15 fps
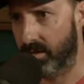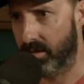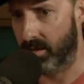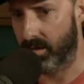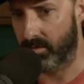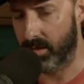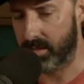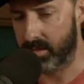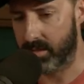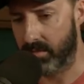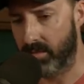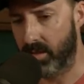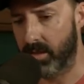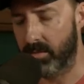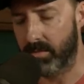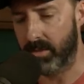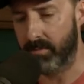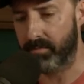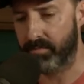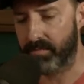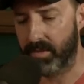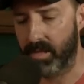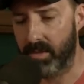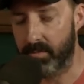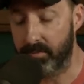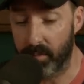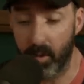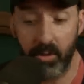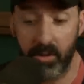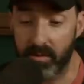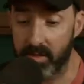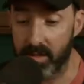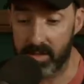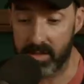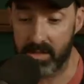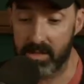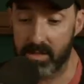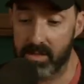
on Arrested Development. Uh-huh. both of us